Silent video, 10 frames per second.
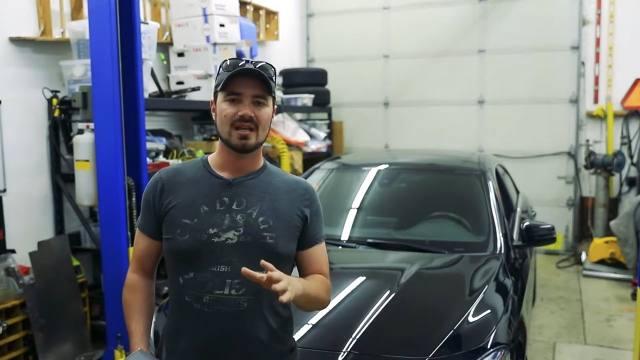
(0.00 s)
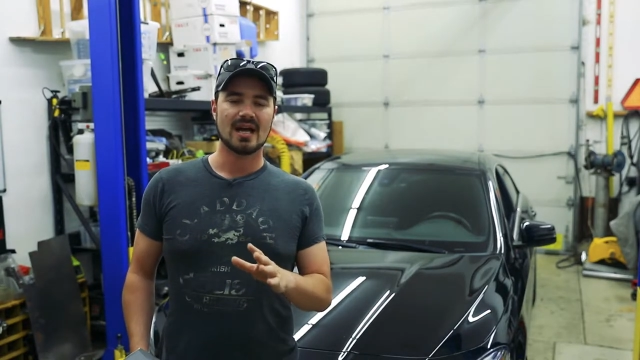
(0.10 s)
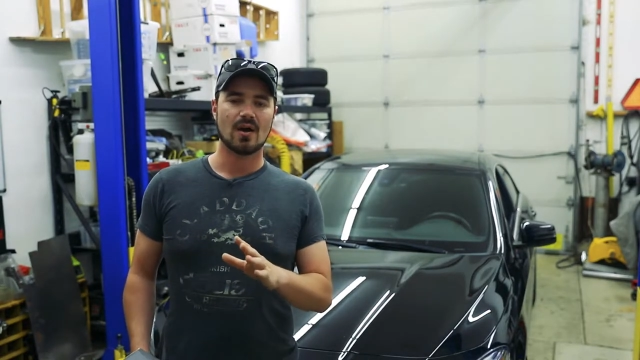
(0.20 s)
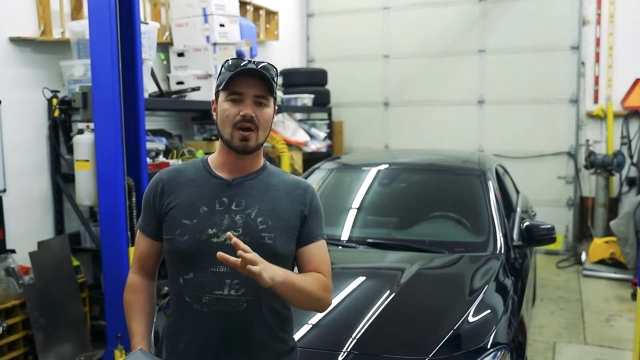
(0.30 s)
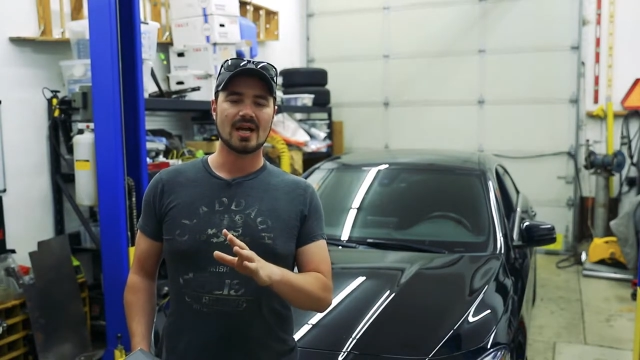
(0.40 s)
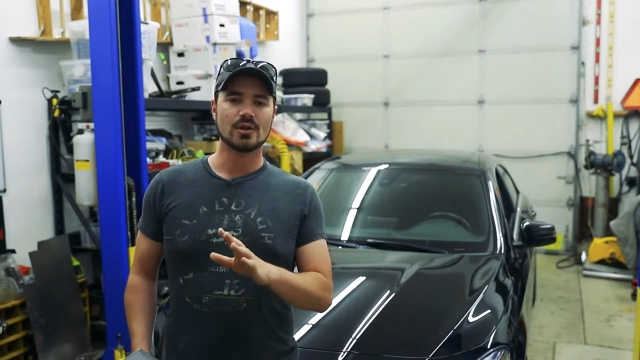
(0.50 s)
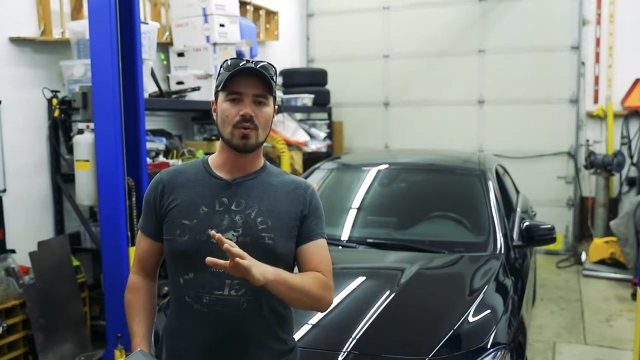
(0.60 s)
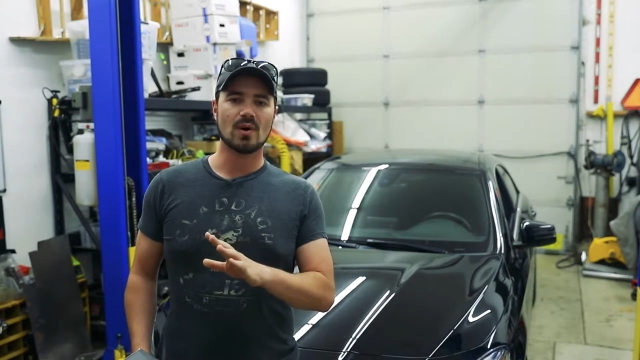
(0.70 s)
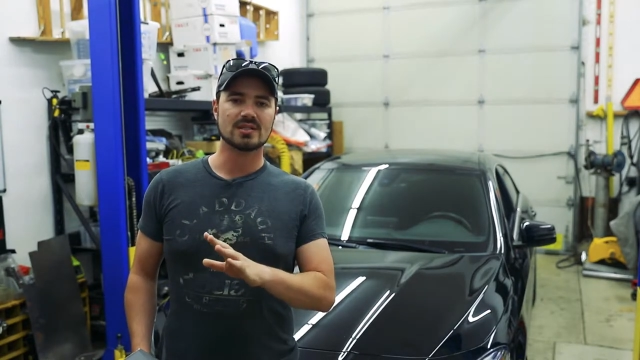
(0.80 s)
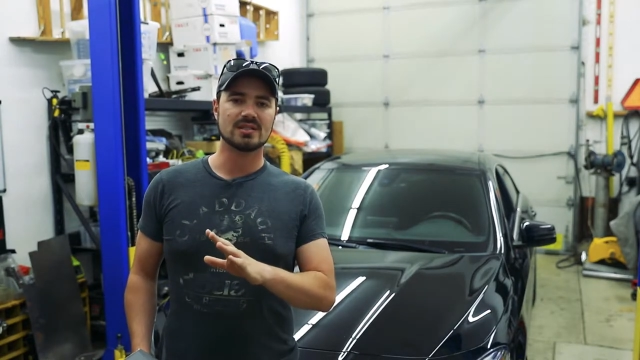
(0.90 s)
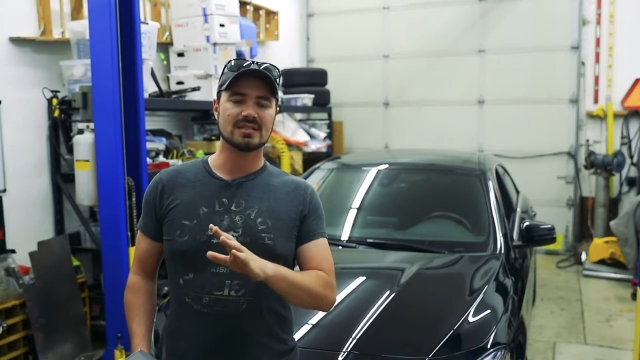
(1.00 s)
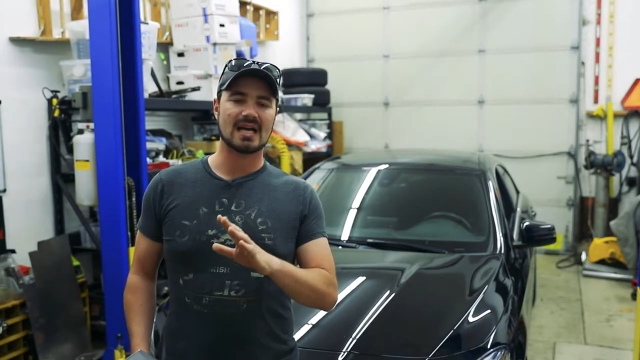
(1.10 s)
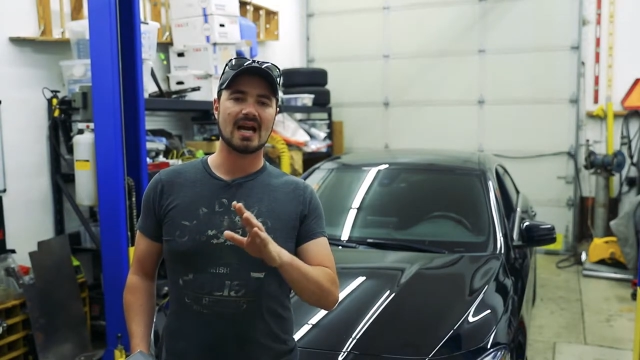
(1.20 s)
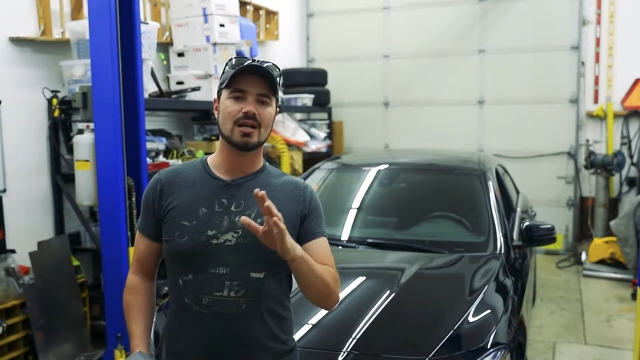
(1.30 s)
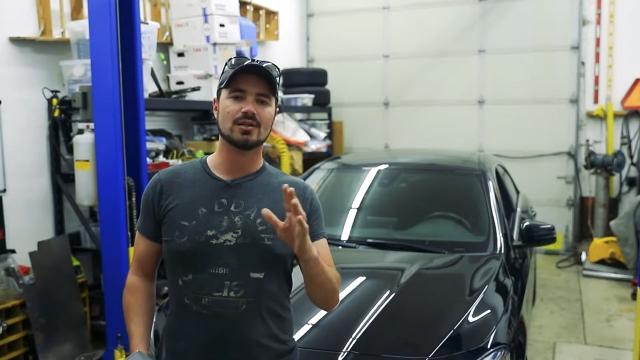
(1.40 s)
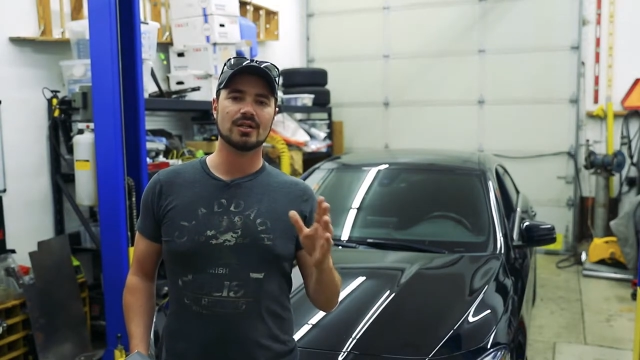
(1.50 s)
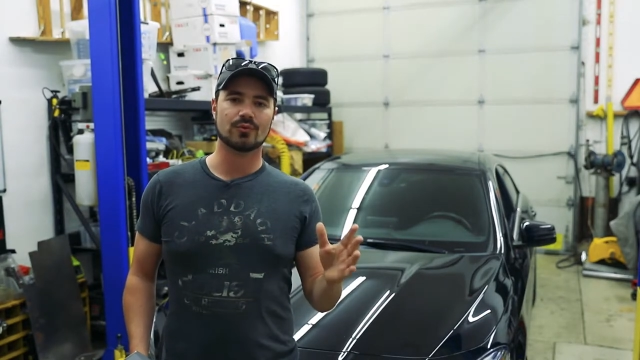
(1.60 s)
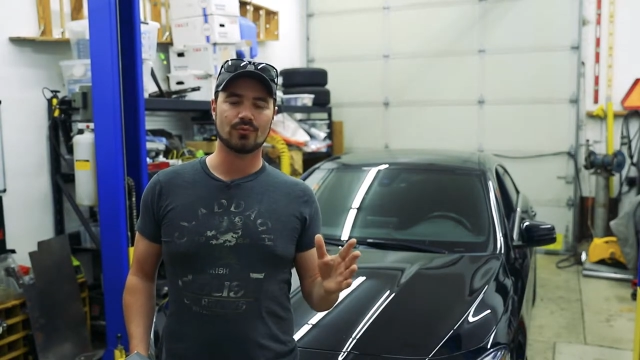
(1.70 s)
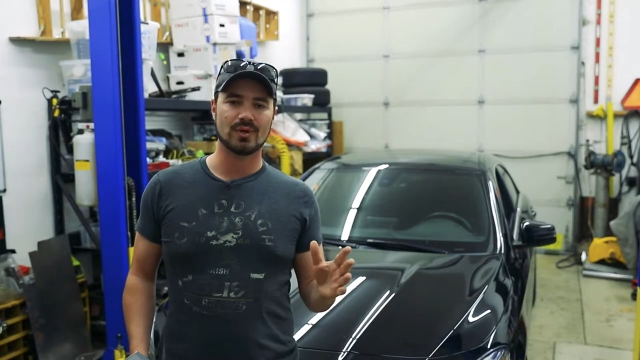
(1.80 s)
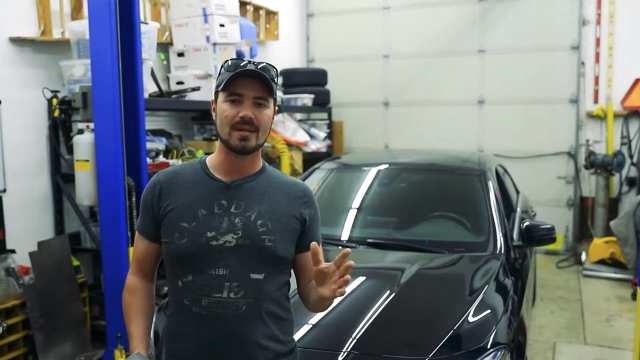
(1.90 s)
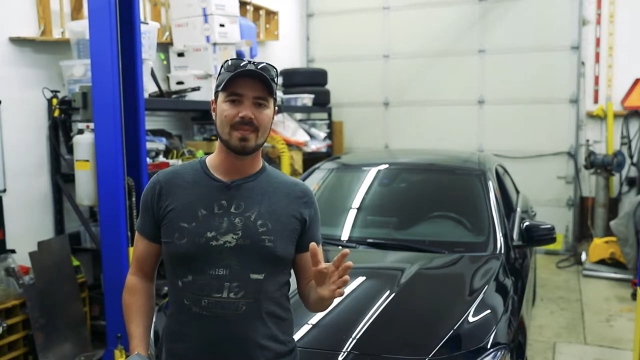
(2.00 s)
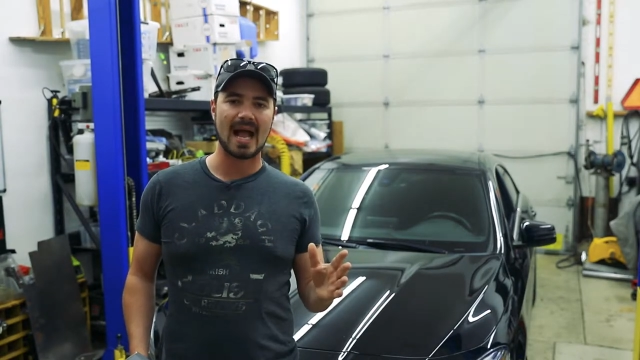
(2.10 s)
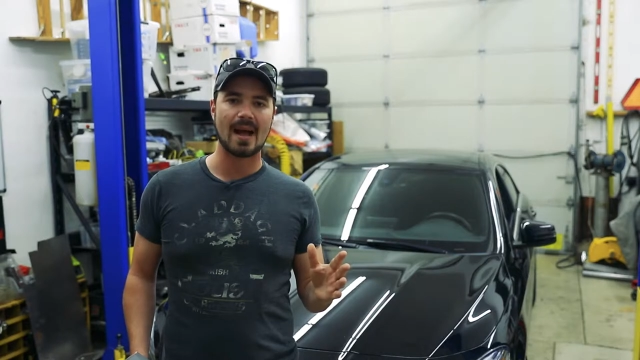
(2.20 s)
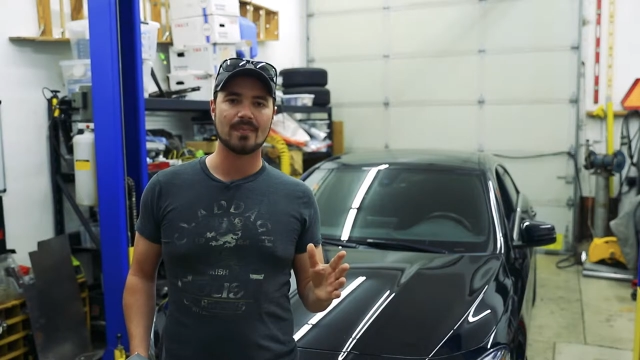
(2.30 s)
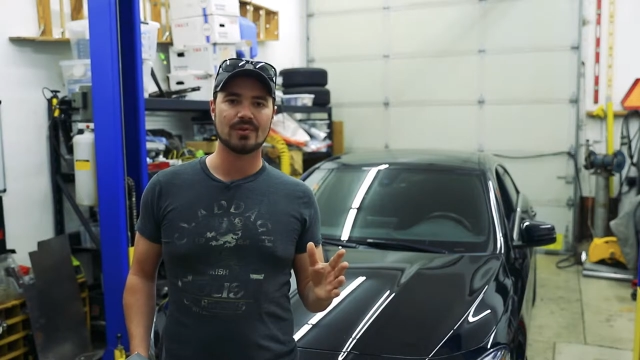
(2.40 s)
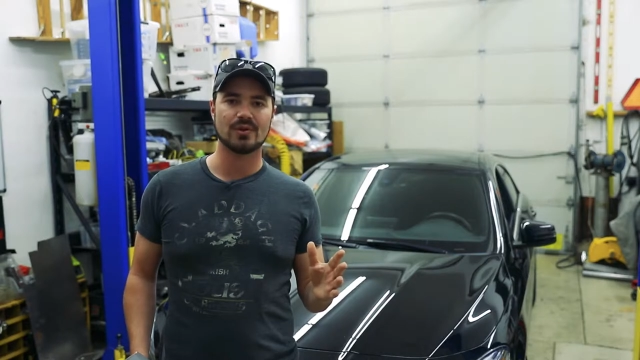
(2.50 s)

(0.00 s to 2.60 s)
Now, I don't want to entirely remap